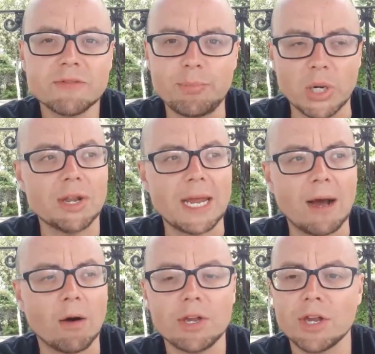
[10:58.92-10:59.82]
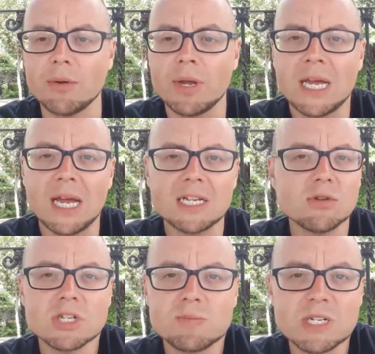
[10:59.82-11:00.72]
of burnout, you know, it's
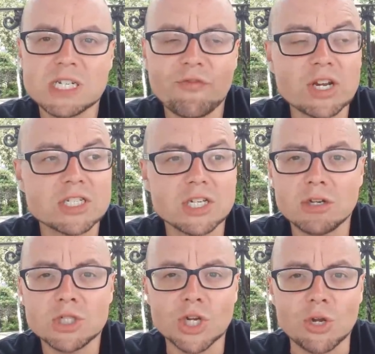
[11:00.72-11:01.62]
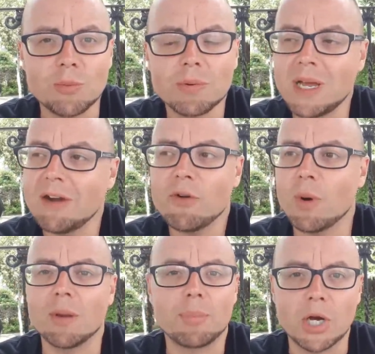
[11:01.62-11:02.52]
not specific to YouTube.
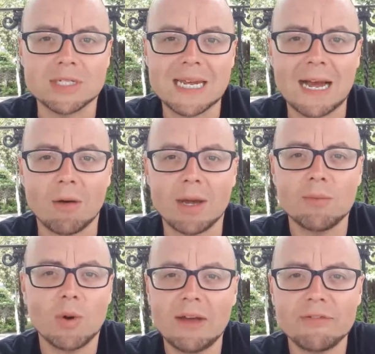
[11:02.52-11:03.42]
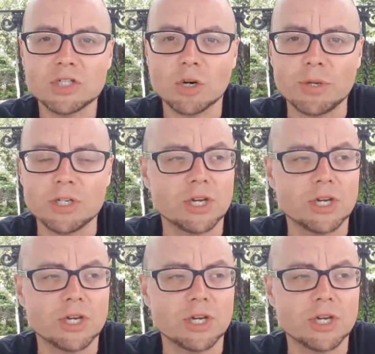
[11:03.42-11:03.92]
Everyone burns out in whatever job you